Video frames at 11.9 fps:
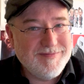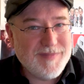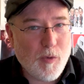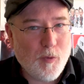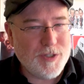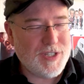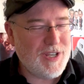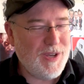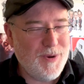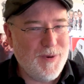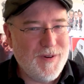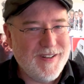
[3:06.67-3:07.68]
We'll see
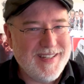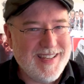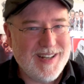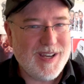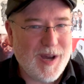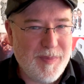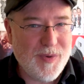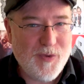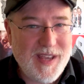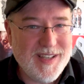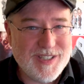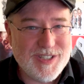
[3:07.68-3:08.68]
you in a couple
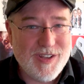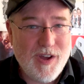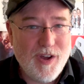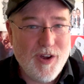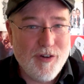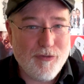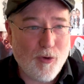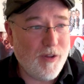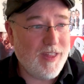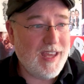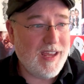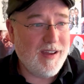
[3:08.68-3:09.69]
weeks for
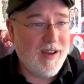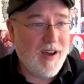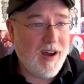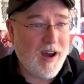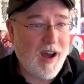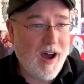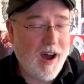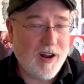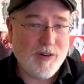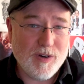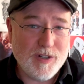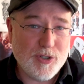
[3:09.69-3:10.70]
the
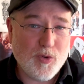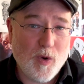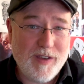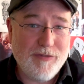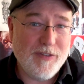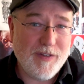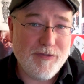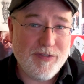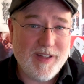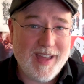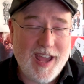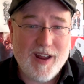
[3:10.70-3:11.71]
125th
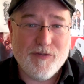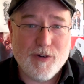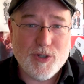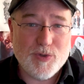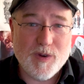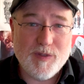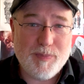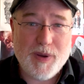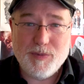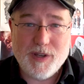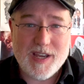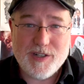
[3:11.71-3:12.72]
anniversary of the
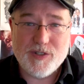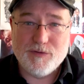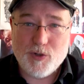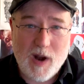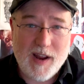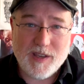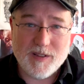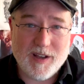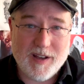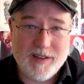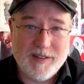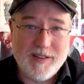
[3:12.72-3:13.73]
publication of
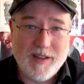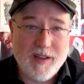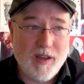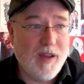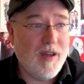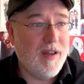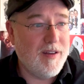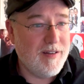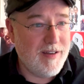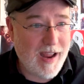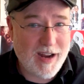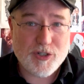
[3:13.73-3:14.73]
Dracula,
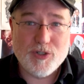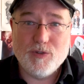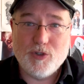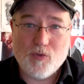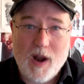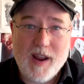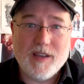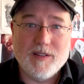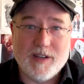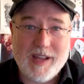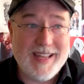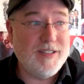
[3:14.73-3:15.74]
National
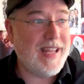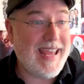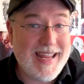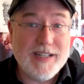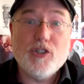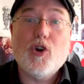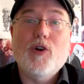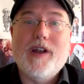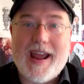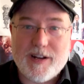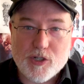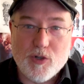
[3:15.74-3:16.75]
Dracula, in
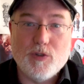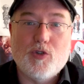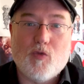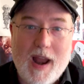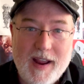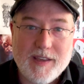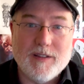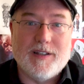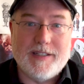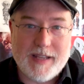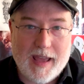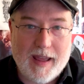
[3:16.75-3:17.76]
International Dracula
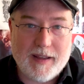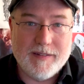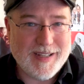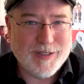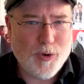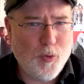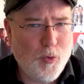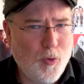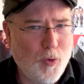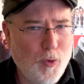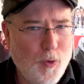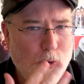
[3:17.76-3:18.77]
Day.
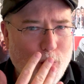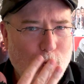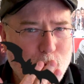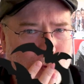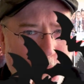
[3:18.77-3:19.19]
Ooh.